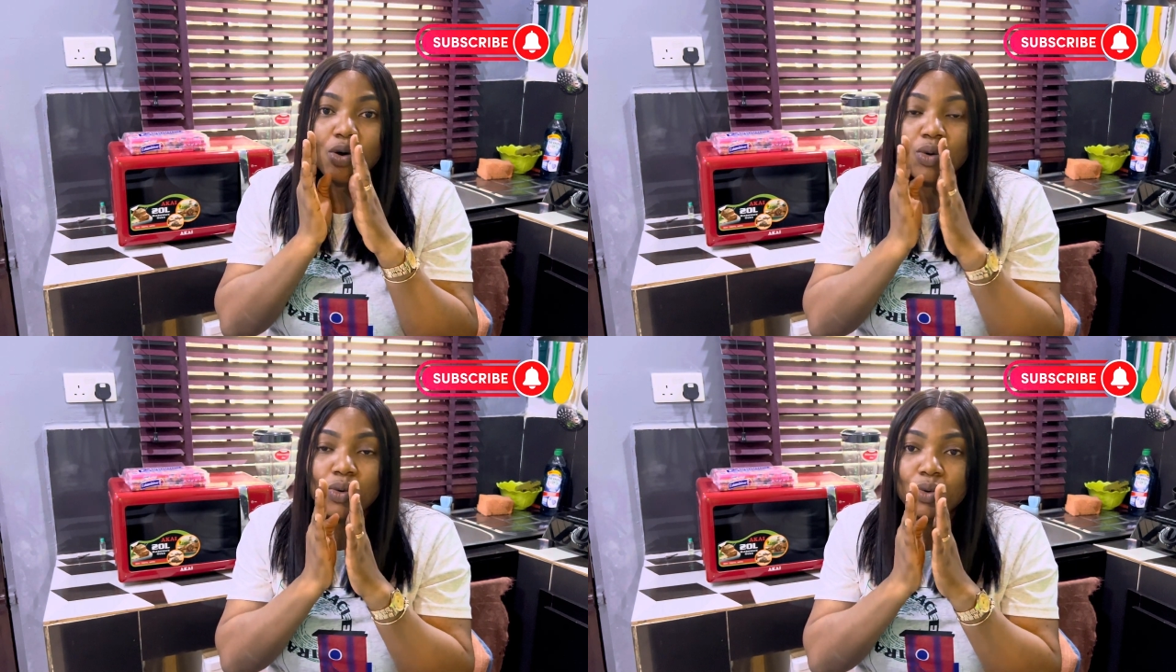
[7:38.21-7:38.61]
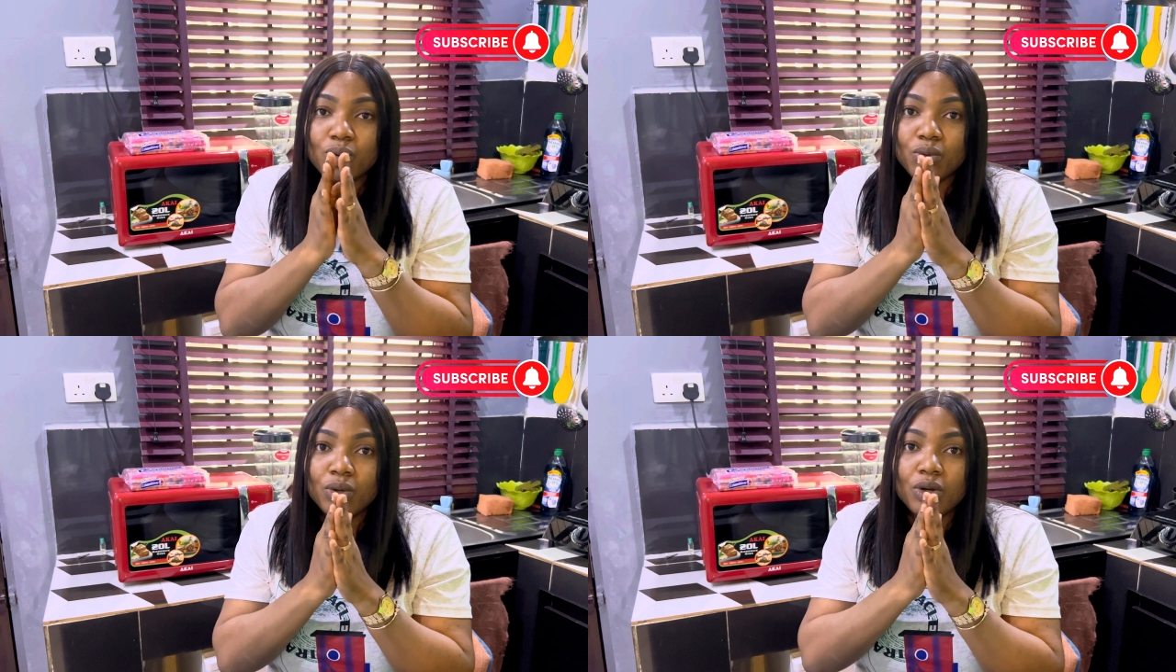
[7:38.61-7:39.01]

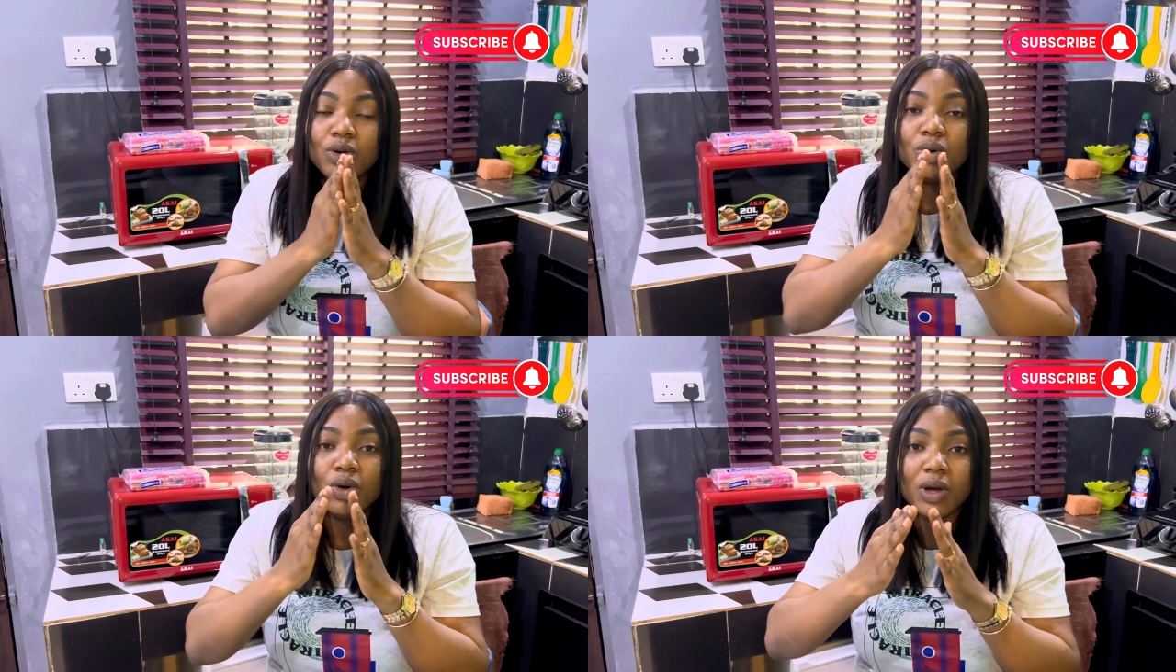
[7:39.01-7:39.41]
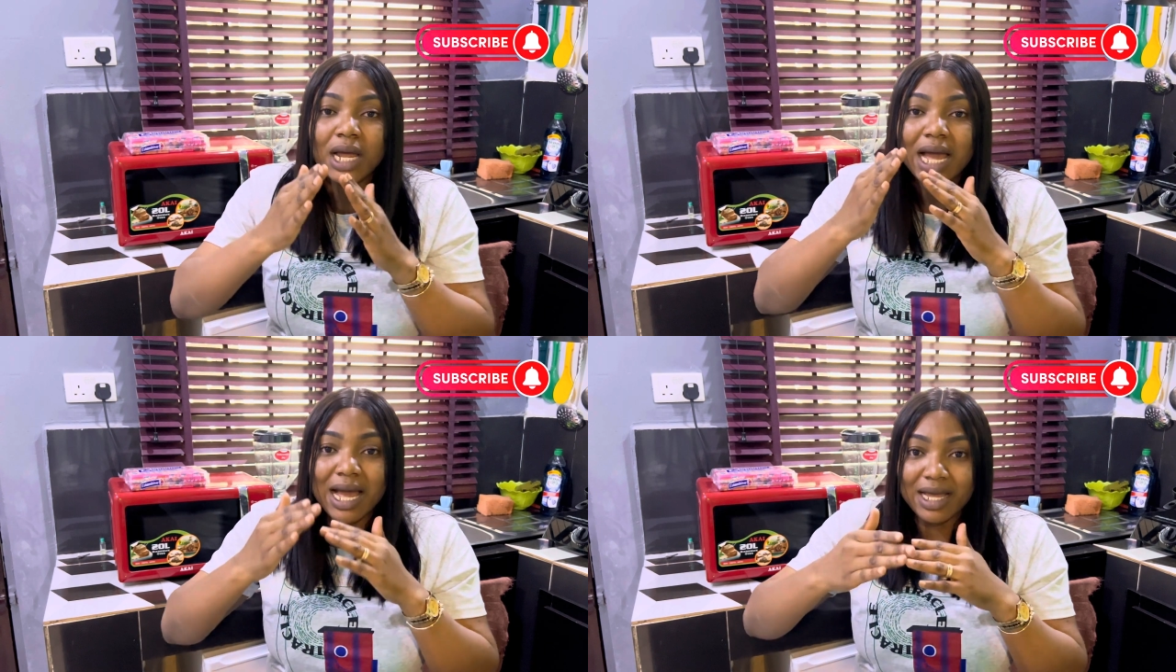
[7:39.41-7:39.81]
whole
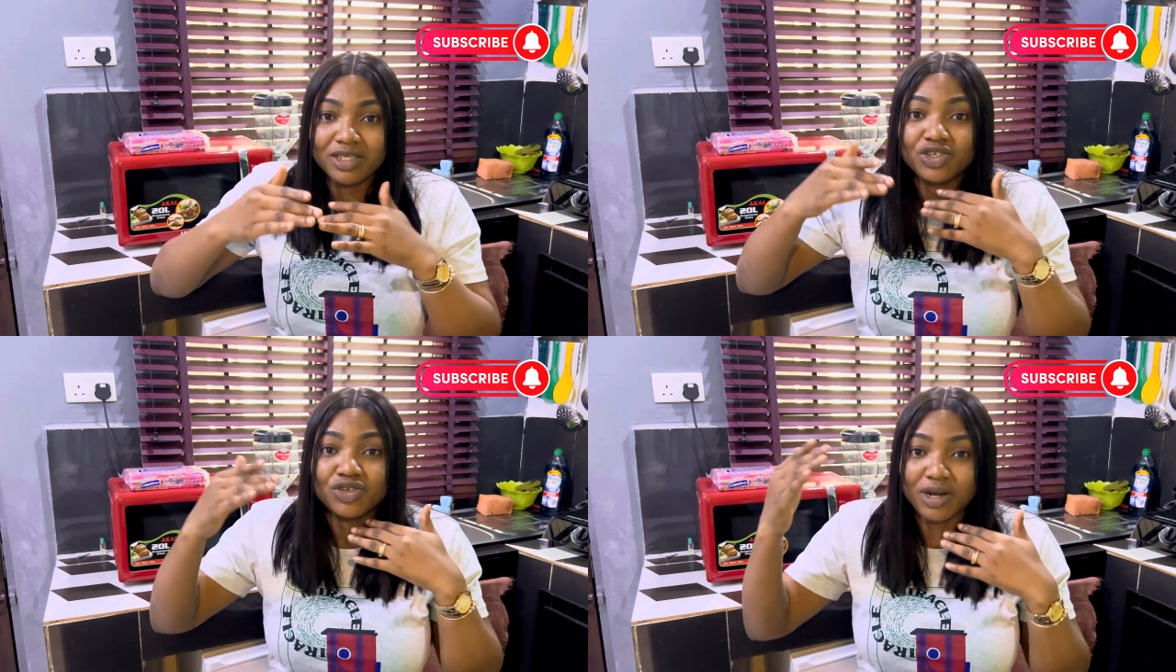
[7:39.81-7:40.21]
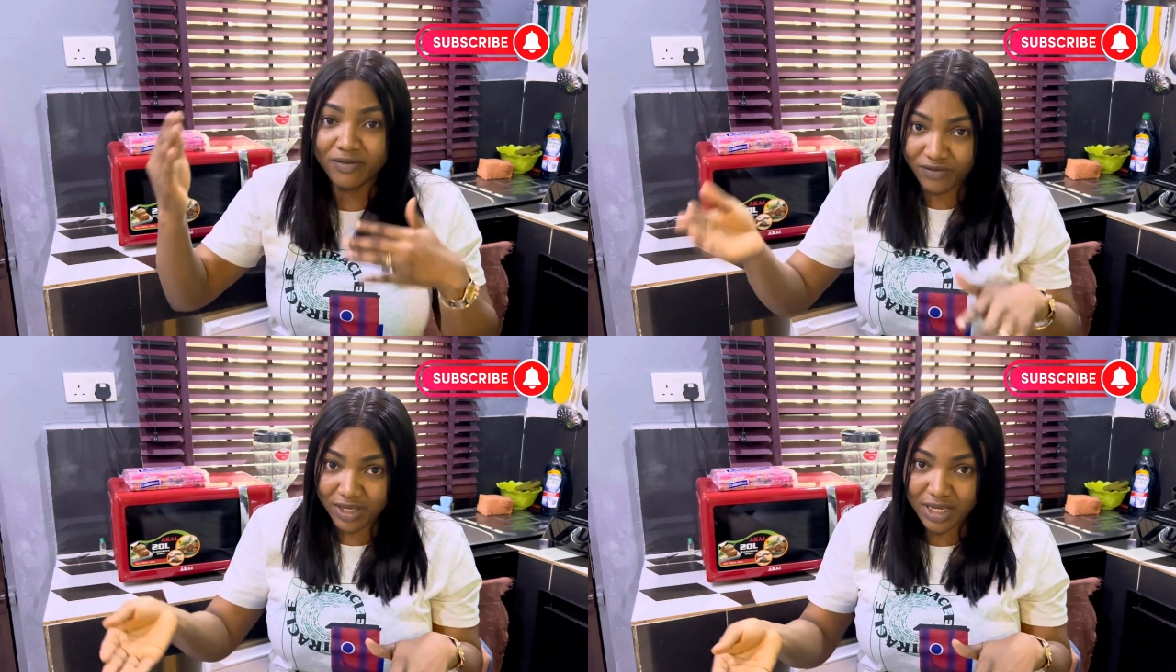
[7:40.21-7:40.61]
long ass
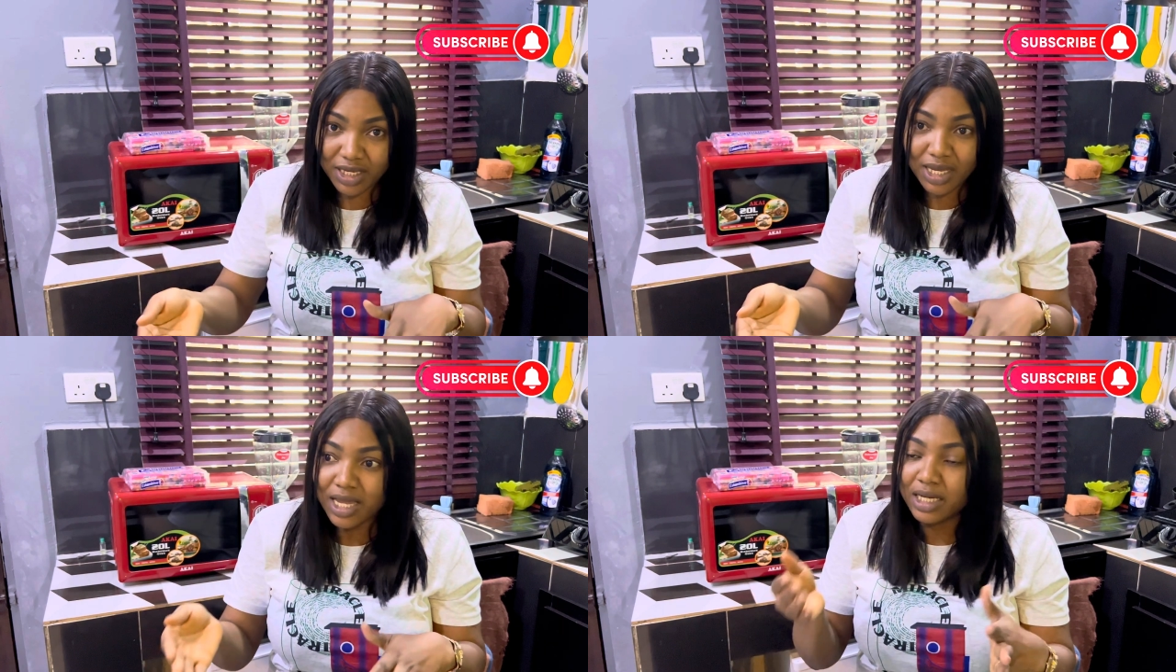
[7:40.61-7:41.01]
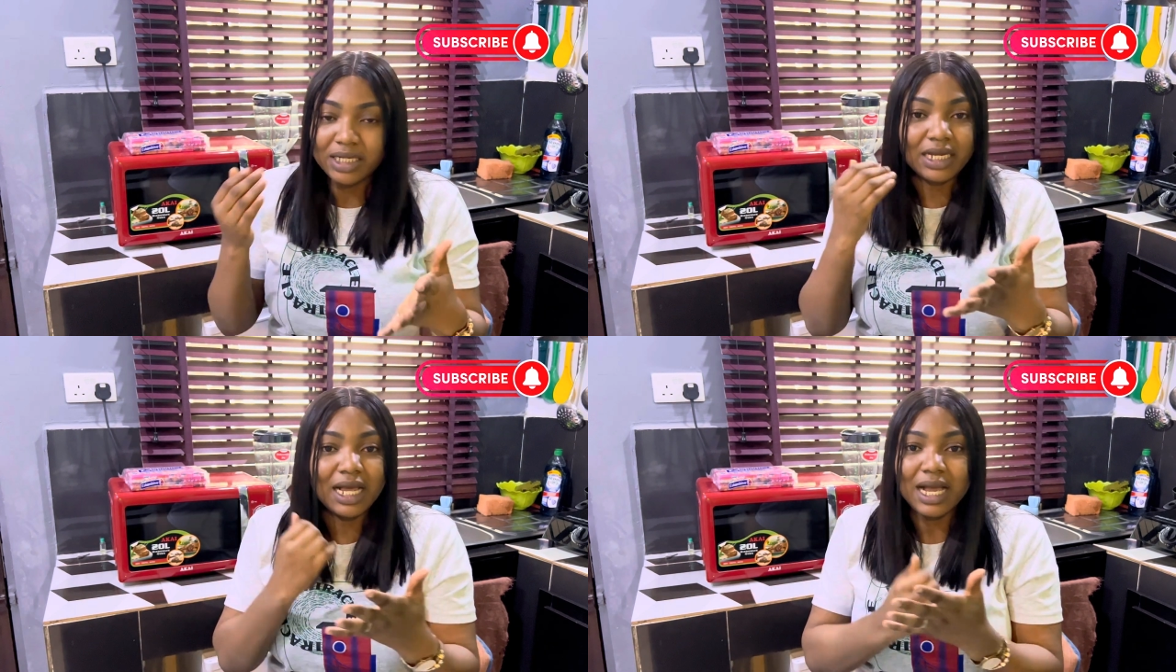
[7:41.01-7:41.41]
traffic
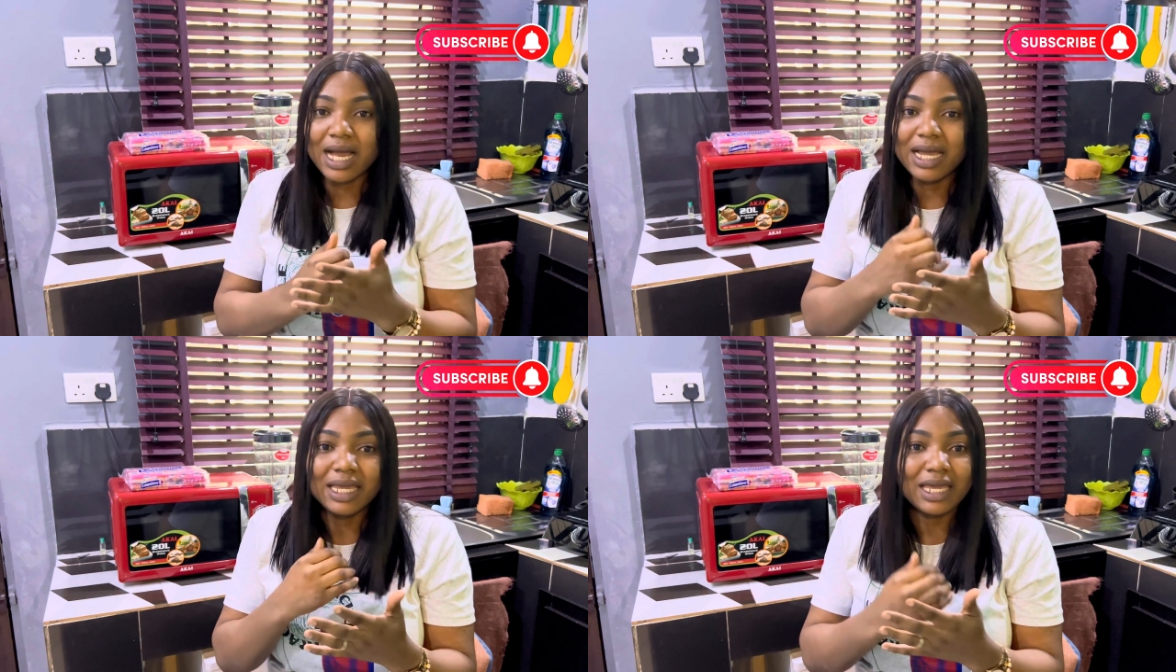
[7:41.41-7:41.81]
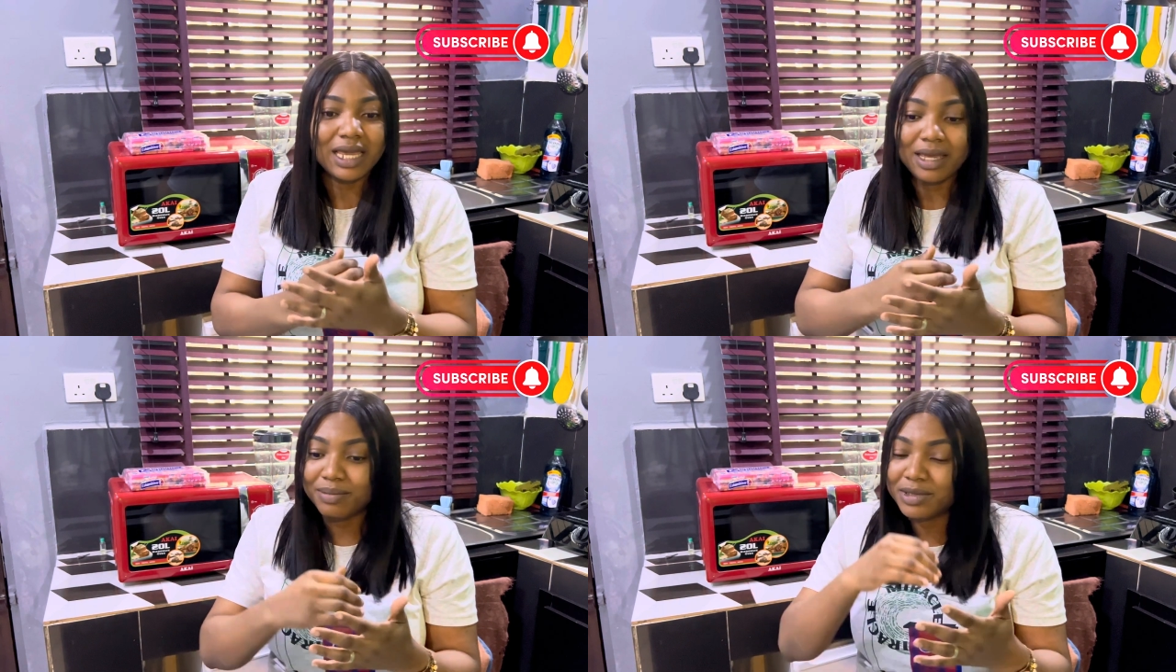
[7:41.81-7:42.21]
the car
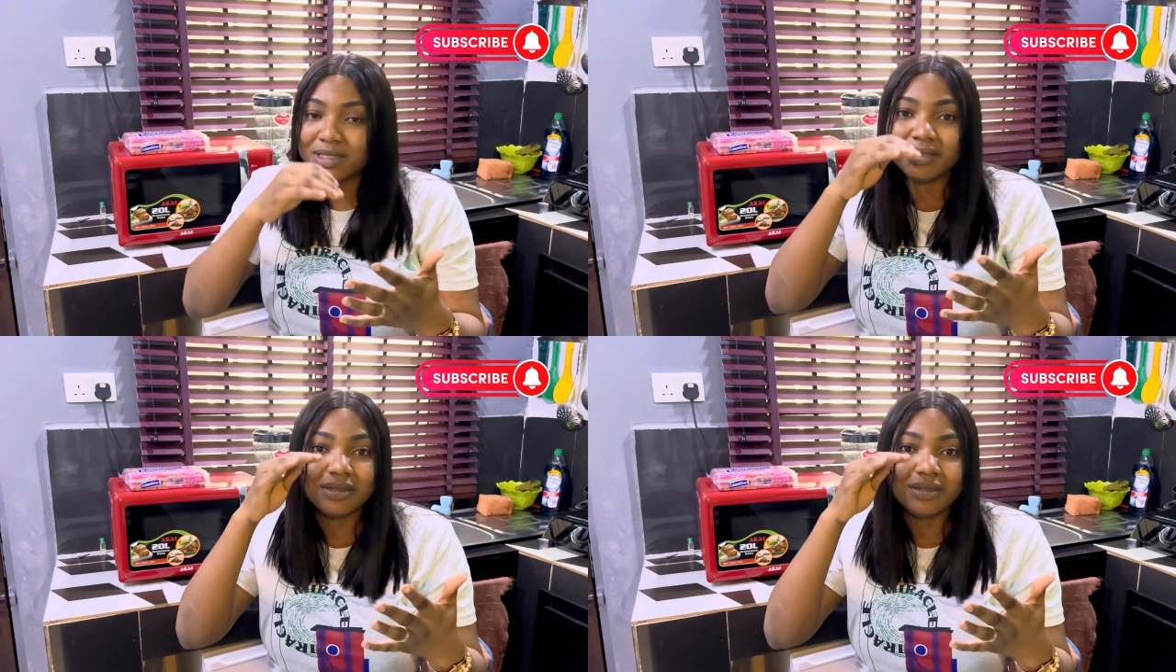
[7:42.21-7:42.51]
kept